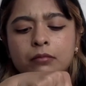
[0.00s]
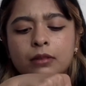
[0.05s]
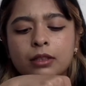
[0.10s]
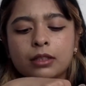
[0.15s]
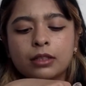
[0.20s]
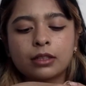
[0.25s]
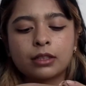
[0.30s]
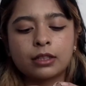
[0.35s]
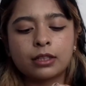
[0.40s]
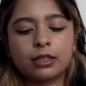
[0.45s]

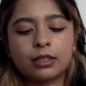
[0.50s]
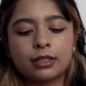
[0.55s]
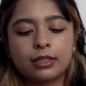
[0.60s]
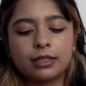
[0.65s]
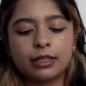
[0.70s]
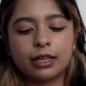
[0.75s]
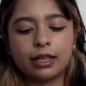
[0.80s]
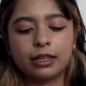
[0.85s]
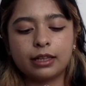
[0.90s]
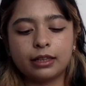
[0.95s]
You can
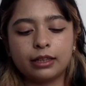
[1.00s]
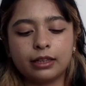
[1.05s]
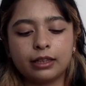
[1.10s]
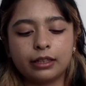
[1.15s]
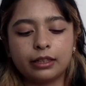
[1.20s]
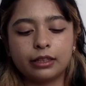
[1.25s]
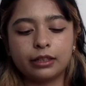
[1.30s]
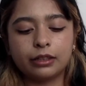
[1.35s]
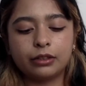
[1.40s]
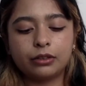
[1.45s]
see a
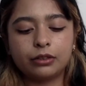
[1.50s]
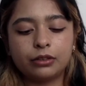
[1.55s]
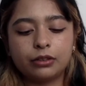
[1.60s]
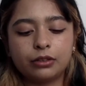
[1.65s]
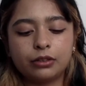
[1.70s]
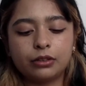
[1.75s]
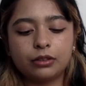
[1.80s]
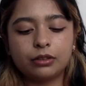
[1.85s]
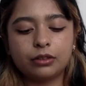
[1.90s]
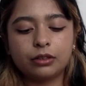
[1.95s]
little
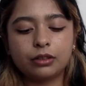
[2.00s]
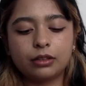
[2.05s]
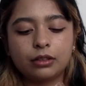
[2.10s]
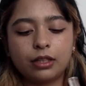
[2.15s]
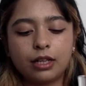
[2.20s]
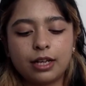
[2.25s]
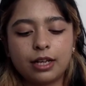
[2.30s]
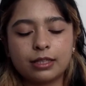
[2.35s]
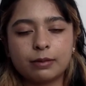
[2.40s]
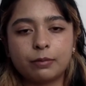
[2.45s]

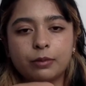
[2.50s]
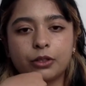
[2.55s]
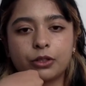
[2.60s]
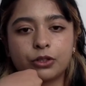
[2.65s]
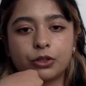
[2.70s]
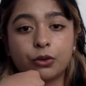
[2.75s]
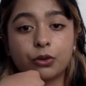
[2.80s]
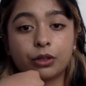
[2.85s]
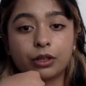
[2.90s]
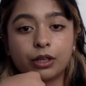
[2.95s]
gloss, but there's
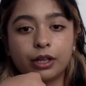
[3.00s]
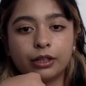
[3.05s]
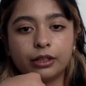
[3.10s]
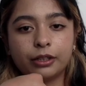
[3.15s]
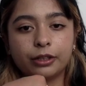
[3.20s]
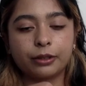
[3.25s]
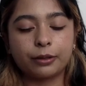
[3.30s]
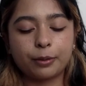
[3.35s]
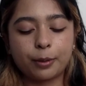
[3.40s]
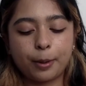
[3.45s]
no color.